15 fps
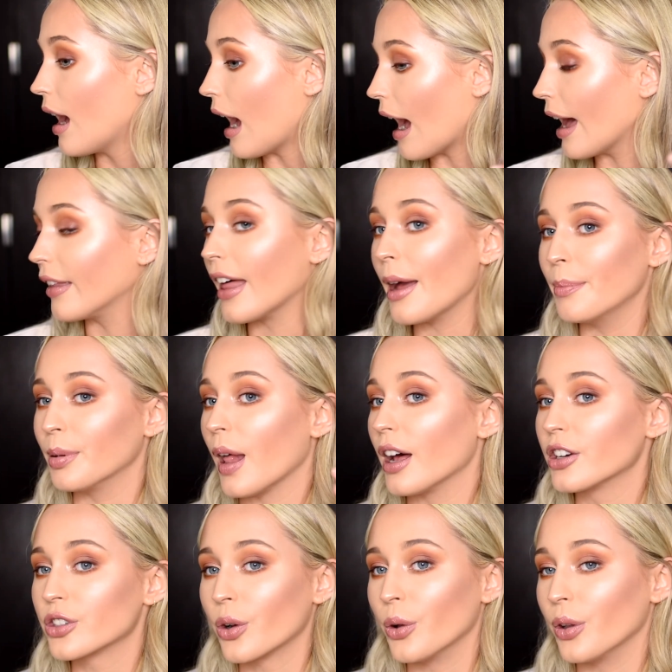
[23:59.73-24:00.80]
highlight,
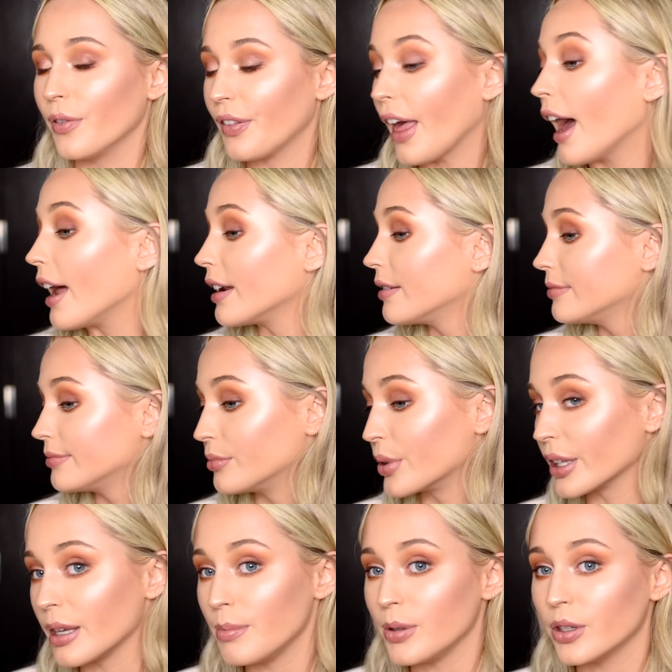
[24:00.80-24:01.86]
blush, all of that,
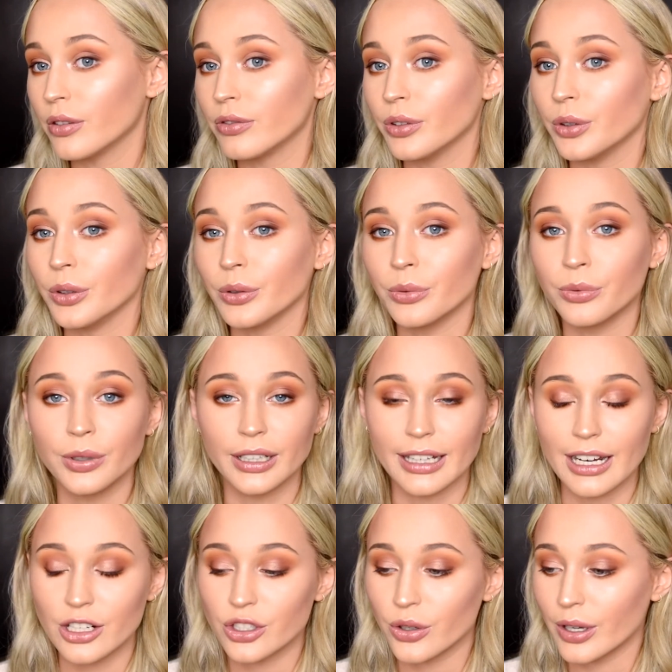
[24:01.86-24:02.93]
really beautiful,
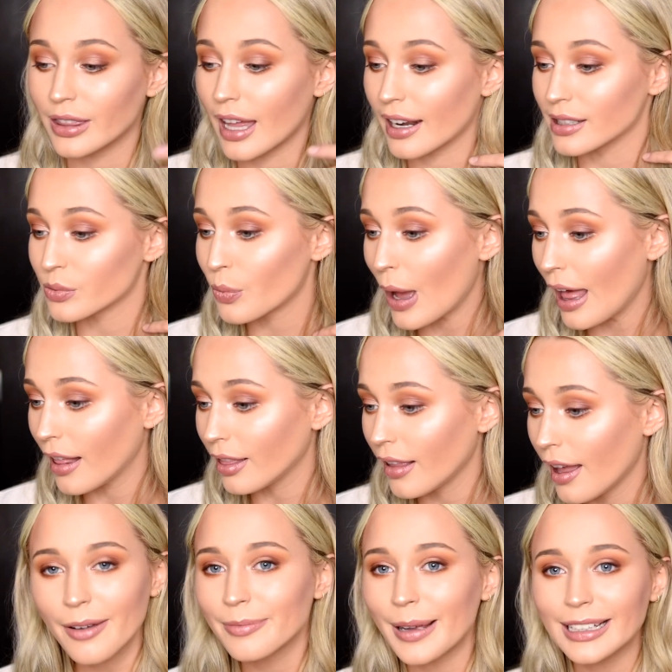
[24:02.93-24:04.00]
really enjoyed that as
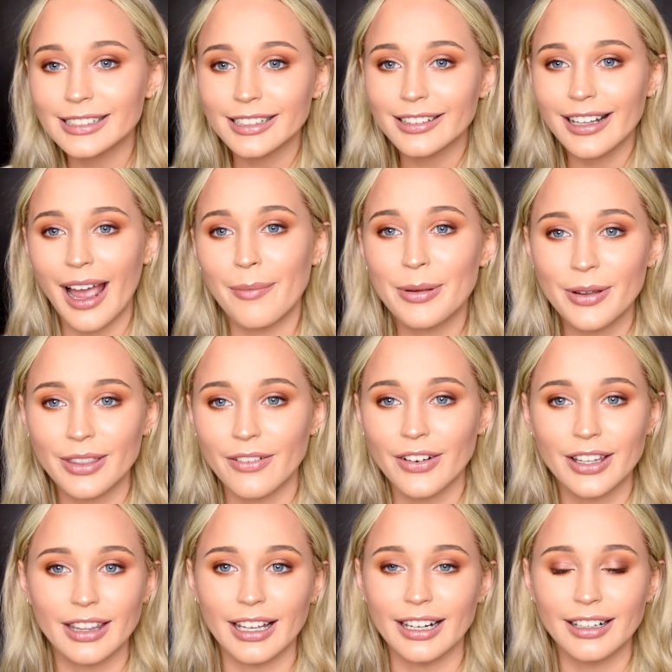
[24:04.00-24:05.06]
well. I'm basically happy with
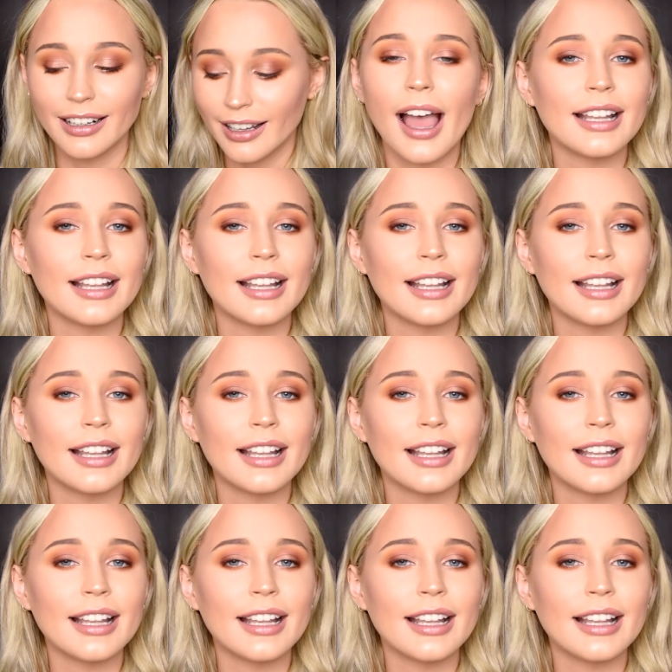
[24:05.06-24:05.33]
everything.